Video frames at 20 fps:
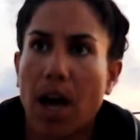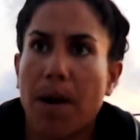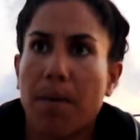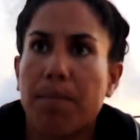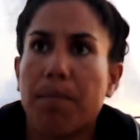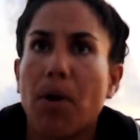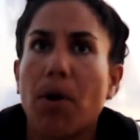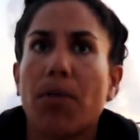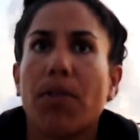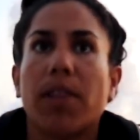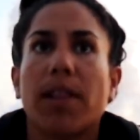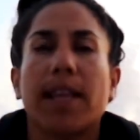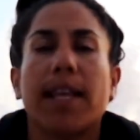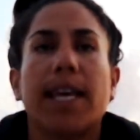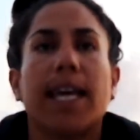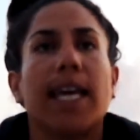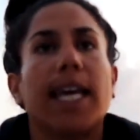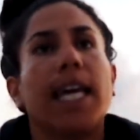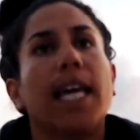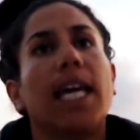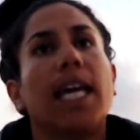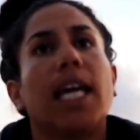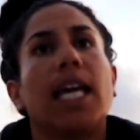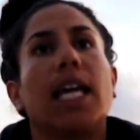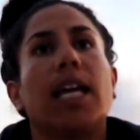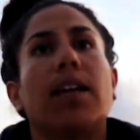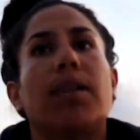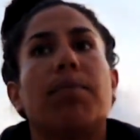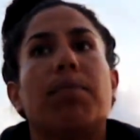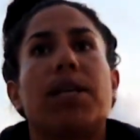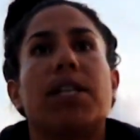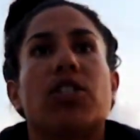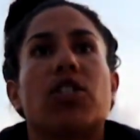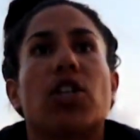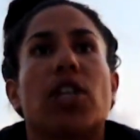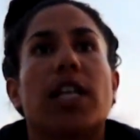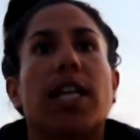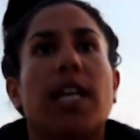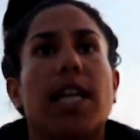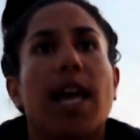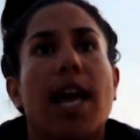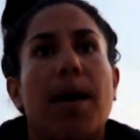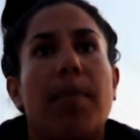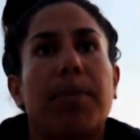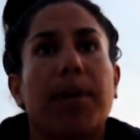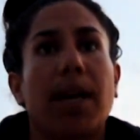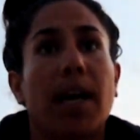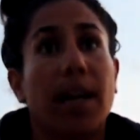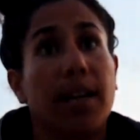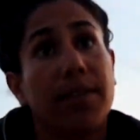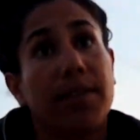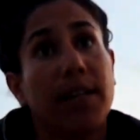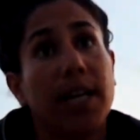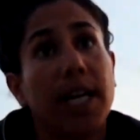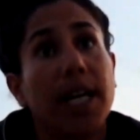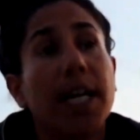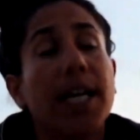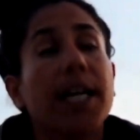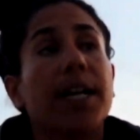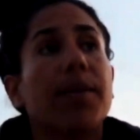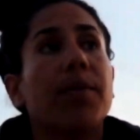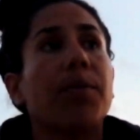monthly beach cleanup calendar.